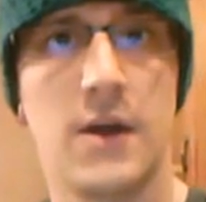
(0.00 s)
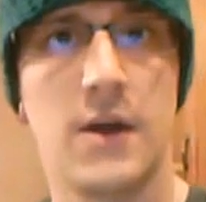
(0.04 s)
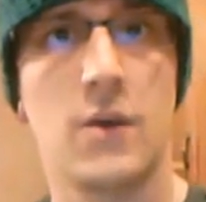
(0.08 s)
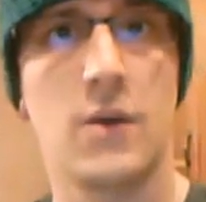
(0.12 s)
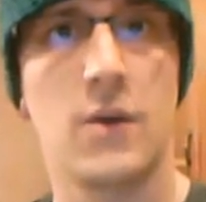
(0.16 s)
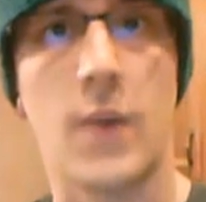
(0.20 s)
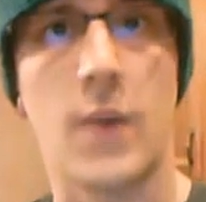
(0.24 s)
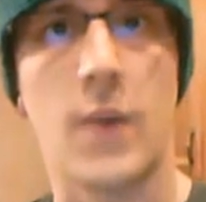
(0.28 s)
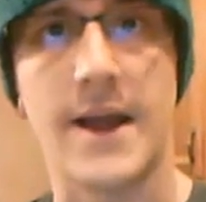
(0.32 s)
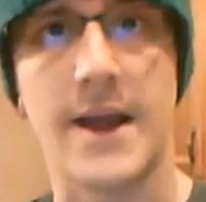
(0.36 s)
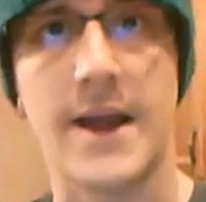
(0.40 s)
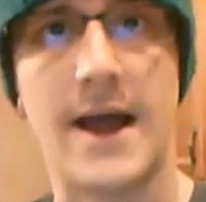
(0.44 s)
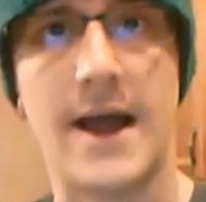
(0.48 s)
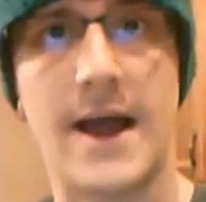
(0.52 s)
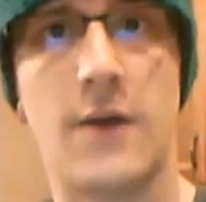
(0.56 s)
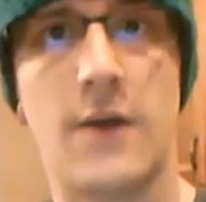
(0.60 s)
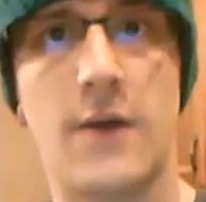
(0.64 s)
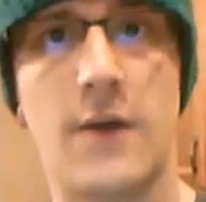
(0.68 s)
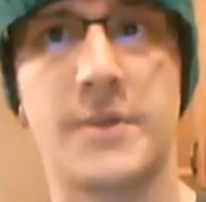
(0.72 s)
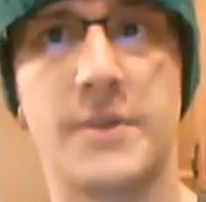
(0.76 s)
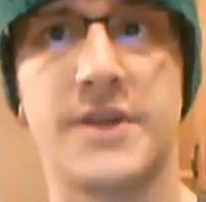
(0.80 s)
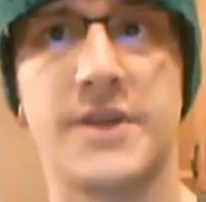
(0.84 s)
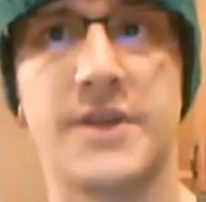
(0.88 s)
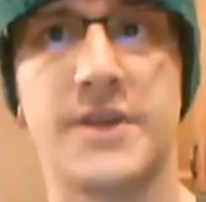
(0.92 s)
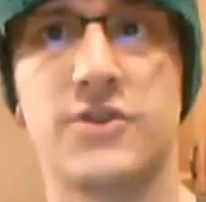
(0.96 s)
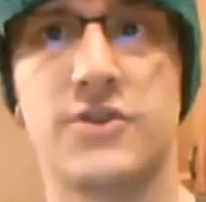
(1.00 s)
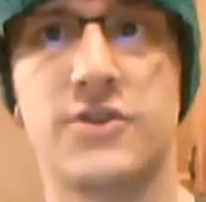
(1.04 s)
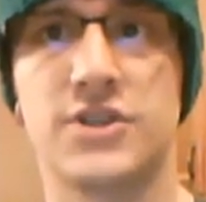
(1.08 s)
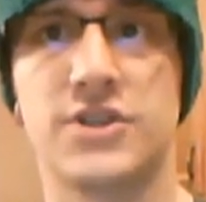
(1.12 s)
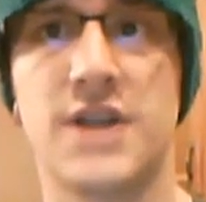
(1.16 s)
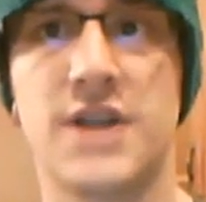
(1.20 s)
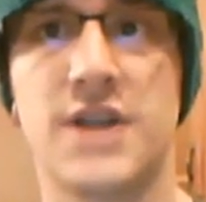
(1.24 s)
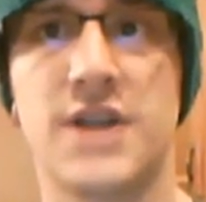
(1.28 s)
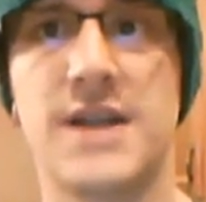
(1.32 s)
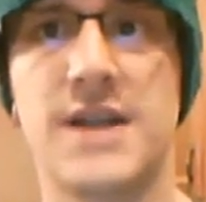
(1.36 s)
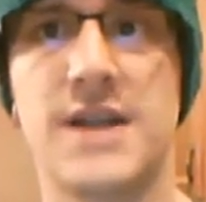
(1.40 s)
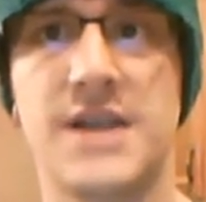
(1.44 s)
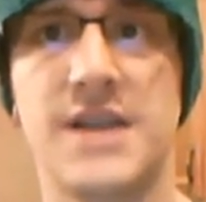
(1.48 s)
weighed out, but these are
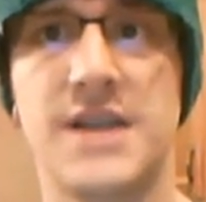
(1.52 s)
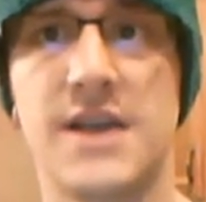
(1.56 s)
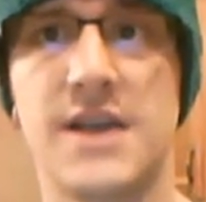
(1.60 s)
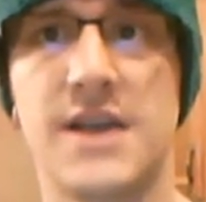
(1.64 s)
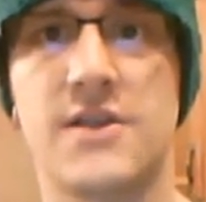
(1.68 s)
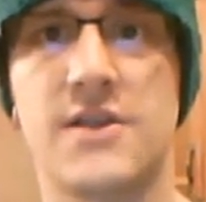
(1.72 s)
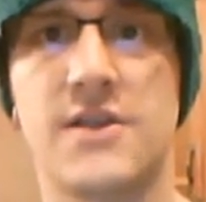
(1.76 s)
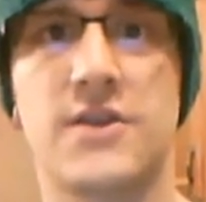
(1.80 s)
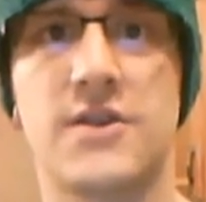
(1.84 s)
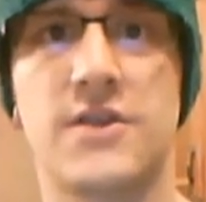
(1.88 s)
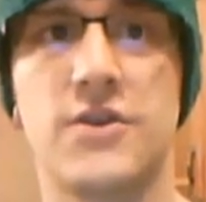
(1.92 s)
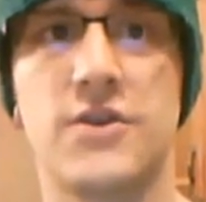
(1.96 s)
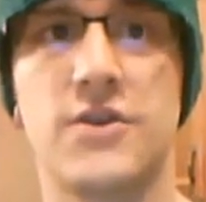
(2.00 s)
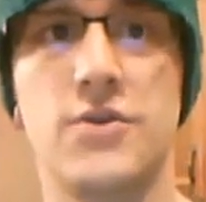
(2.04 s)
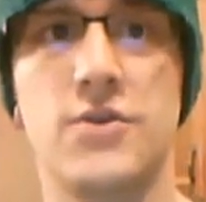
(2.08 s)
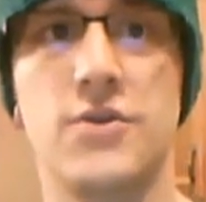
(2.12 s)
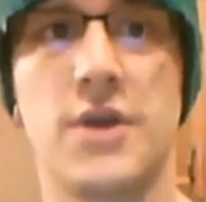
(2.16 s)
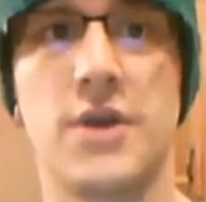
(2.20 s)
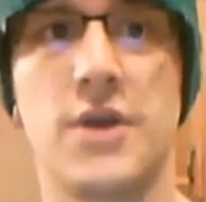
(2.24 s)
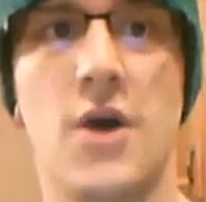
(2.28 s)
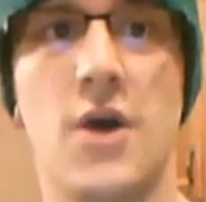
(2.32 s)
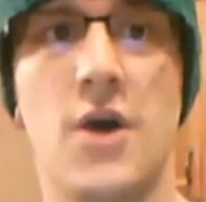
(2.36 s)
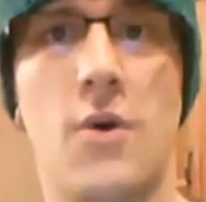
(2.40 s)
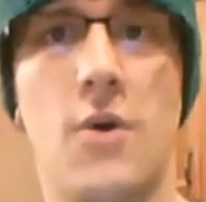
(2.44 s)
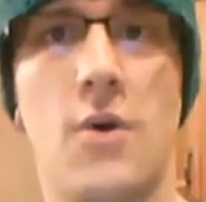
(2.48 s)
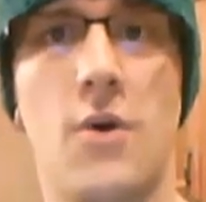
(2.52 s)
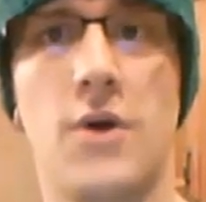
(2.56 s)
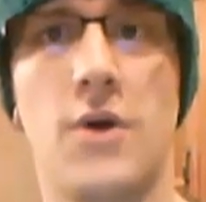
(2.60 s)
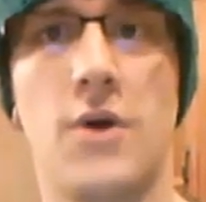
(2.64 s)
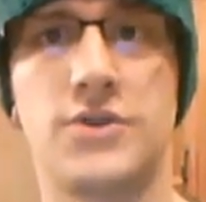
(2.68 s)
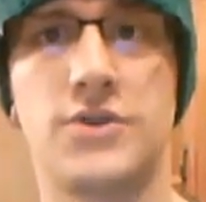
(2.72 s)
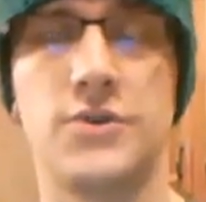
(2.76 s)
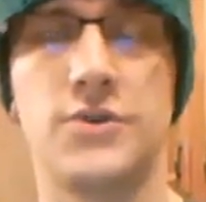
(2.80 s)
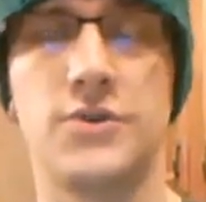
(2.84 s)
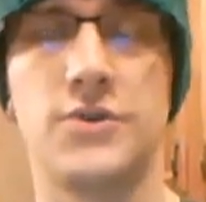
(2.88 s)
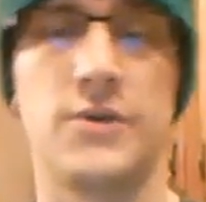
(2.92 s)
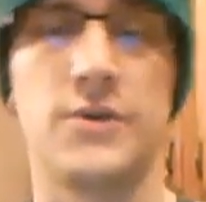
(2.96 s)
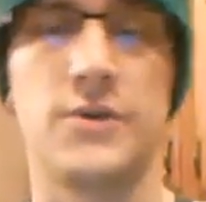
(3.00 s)
just ideas to you to go on
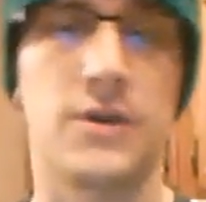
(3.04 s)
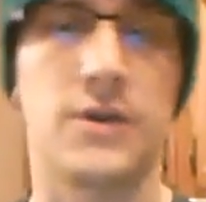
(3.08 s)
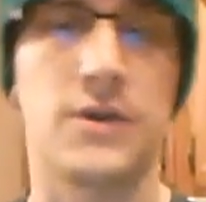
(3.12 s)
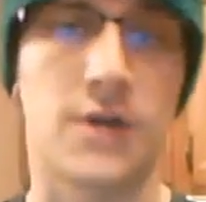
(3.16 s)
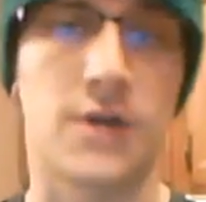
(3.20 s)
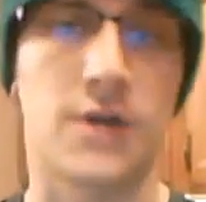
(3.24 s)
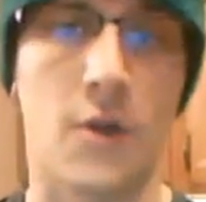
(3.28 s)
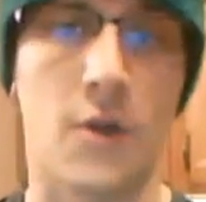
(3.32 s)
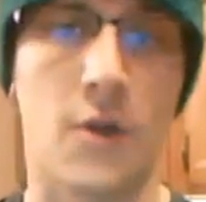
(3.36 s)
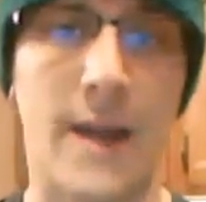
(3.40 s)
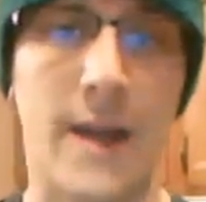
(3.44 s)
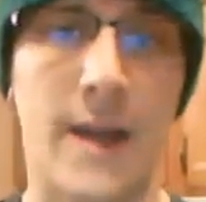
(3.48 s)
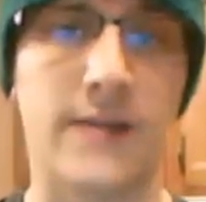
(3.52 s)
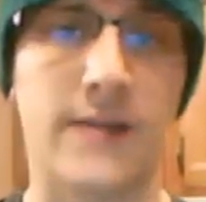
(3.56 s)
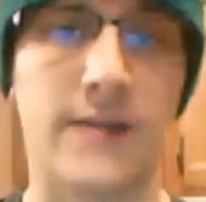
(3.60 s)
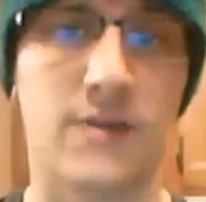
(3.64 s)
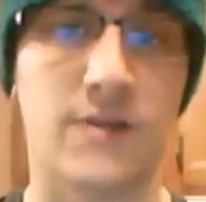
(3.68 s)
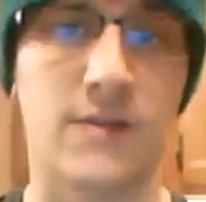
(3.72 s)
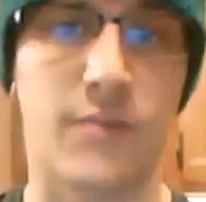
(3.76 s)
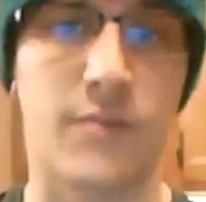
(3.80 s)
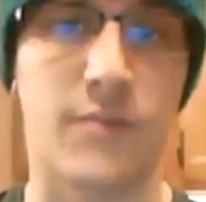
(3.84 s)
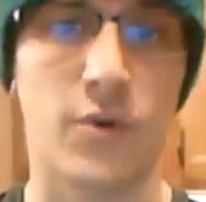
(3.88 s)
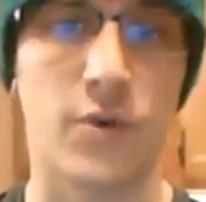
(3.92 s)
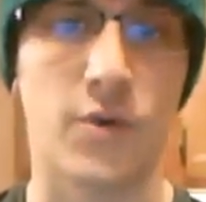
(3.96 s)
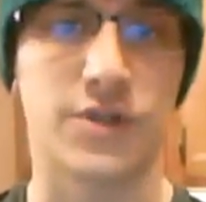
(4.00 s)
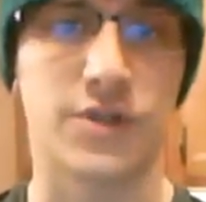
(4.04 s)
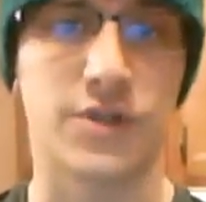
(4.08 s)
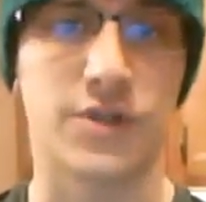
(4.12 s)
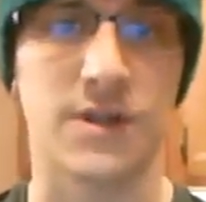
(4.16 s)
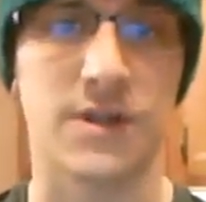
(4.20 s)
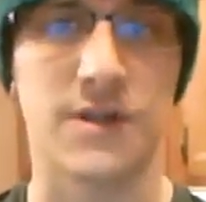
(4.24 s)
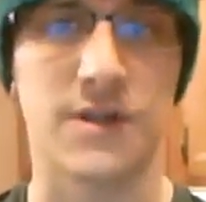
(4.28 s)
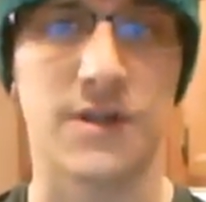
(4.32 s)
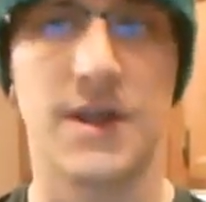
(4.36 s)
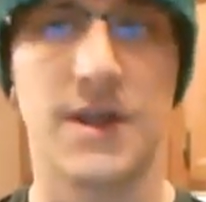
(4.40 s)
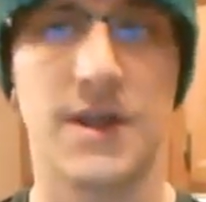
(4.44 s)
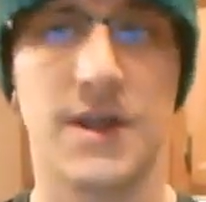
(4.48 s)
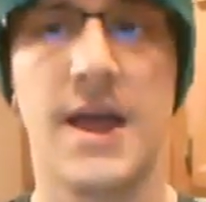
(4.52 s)
to go back to the
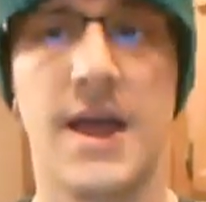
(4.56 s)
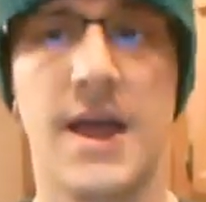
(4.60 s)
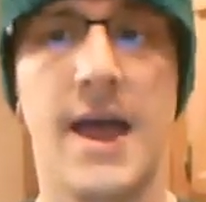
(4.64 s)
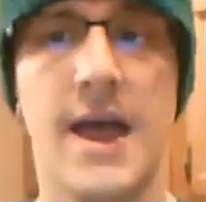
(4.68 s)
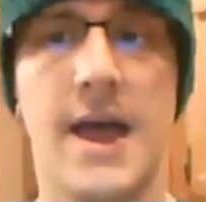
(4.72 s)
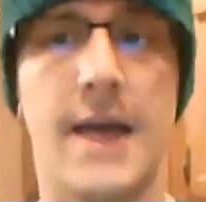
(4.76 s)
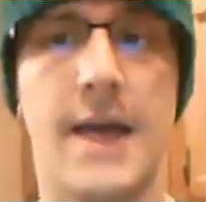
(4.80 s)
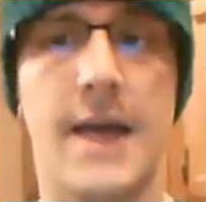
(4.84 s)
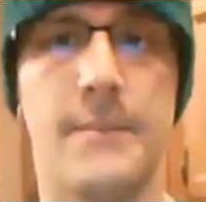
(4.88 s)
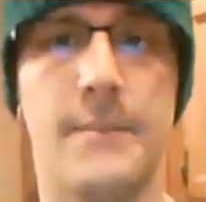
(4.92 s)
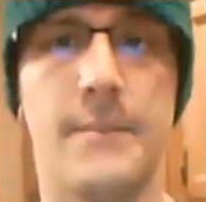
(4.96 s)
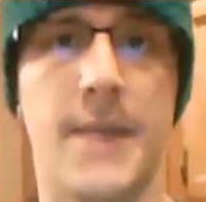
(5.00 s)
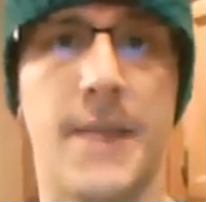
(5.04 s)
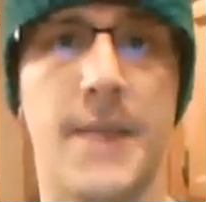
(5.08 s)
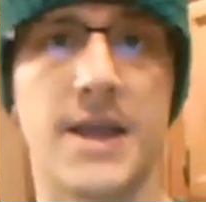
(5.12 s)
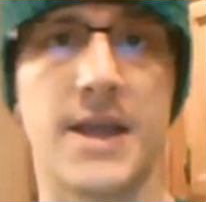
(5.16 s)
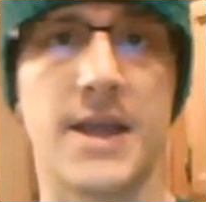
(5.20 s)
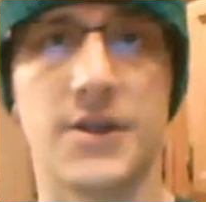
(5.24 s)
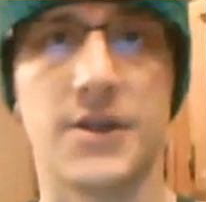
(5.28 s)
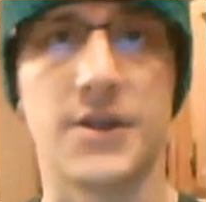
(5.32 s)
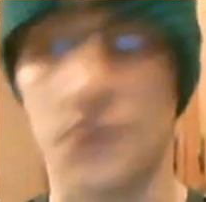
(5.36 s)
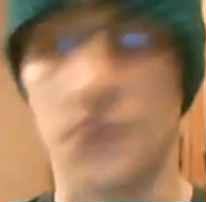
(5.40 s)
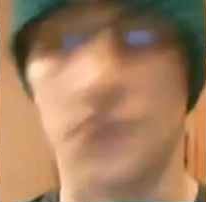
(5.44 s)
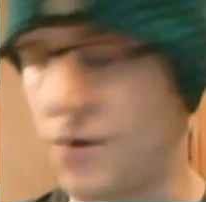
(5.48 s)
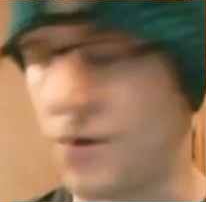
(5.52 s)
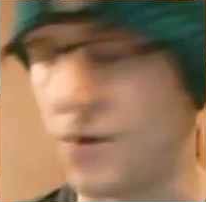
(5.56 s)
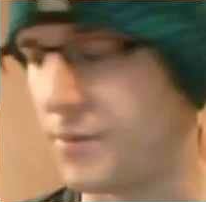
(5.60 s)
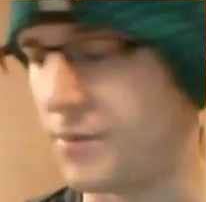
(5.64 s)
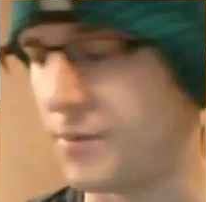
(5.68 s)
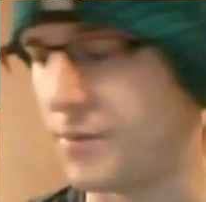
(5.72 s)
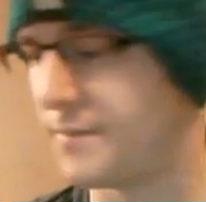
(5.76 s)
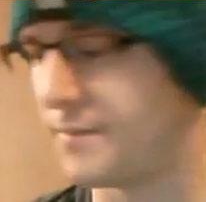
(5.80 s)
portions and make it your own.